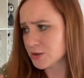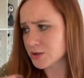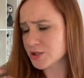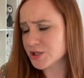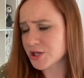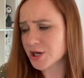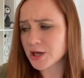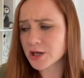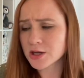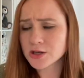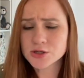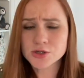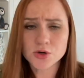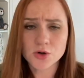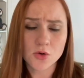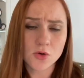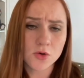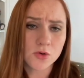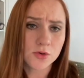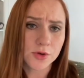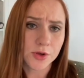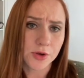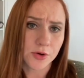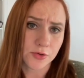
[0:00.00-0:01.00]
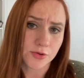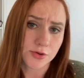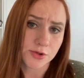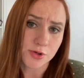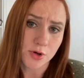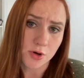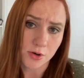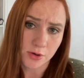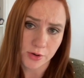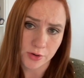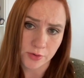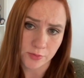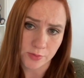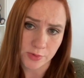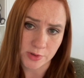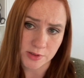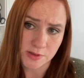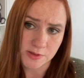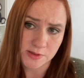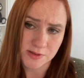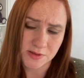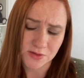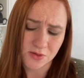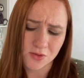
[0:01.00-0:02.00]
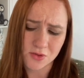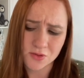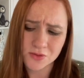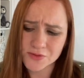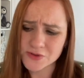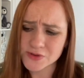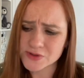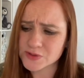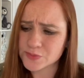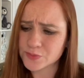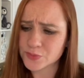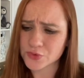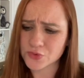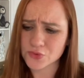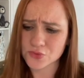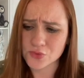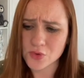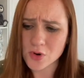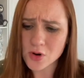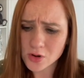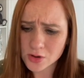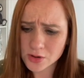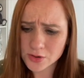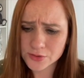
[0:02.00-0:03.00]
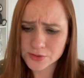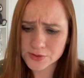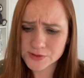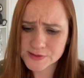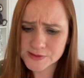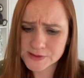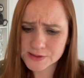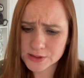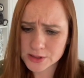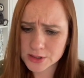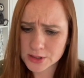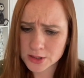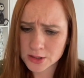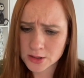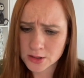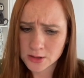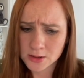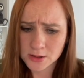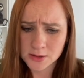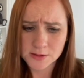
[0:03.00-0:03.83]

change all your documents, all this bureaucracy.